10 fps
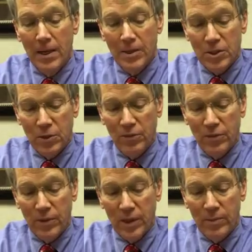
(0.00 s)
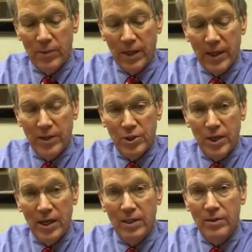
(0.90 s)
So for a compliant
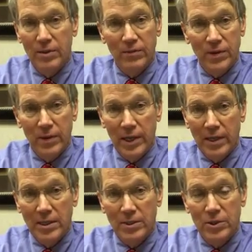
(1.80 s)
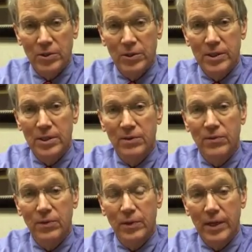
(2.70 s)
child, they're a very excellent choice.
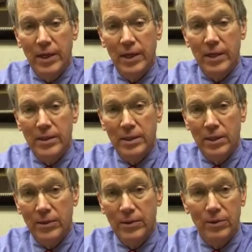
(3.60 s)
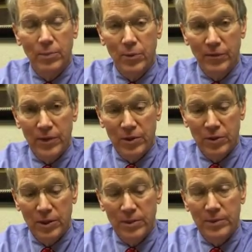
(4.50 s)
For an adult, they're a perfect
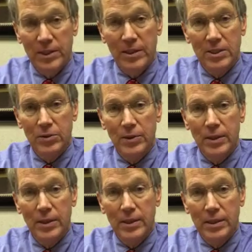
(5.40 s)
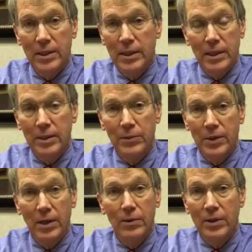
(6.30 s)
choice because you can get it done again
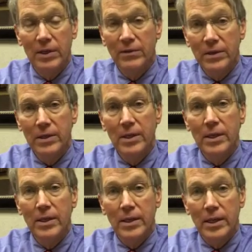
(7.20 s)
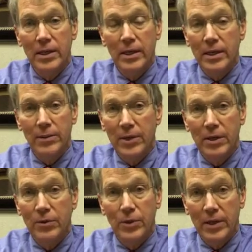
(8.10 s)
without even anybody
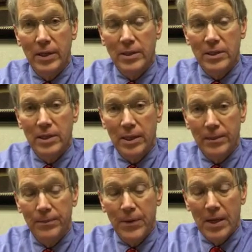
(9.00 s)
knowing that it's done.